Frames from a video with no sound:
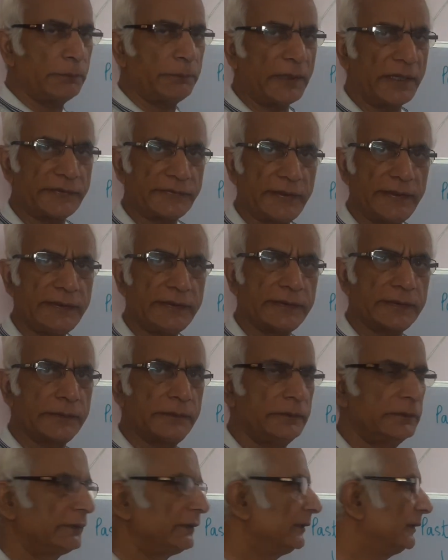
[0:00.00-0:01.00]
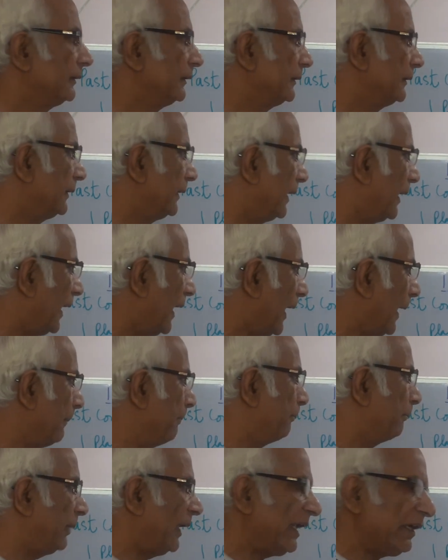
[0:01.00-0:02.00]
present. I
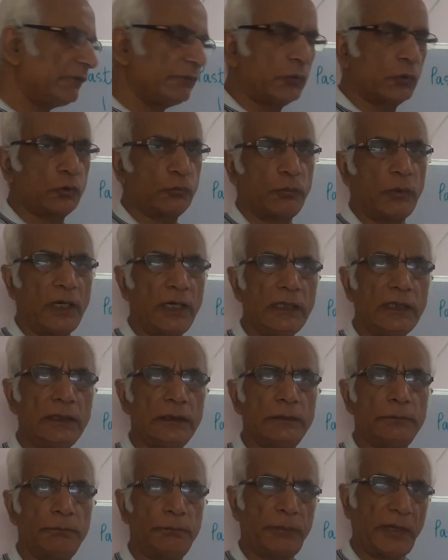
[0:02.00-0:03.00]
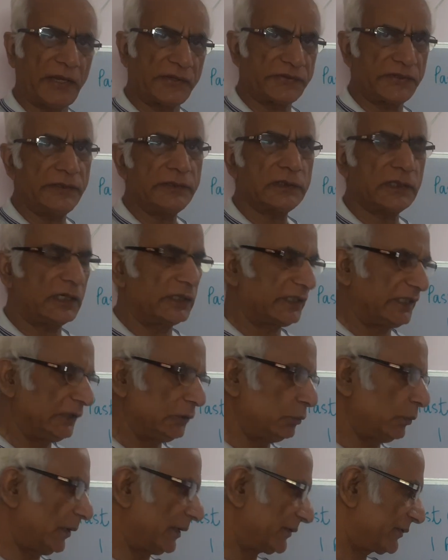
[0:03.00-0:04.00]
am playing football, present
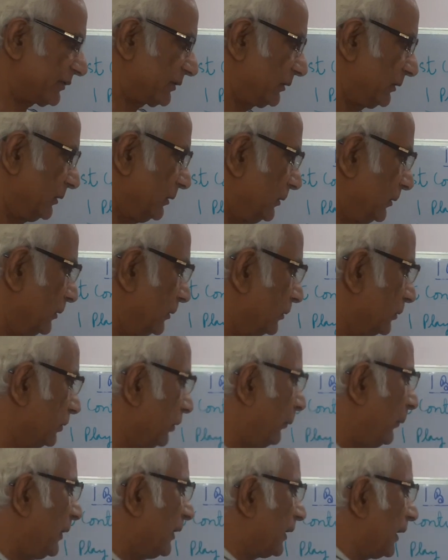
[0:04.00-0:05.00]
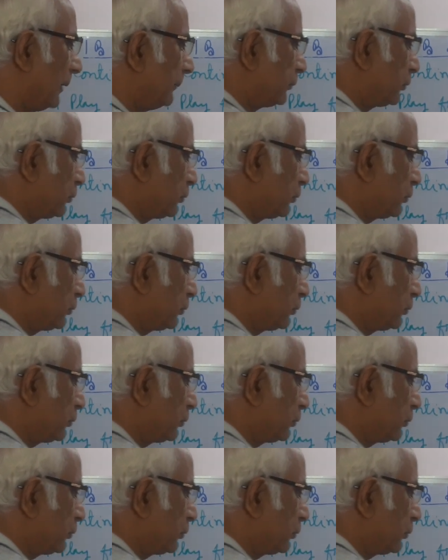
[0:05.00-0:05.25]
continuous. Now we'll come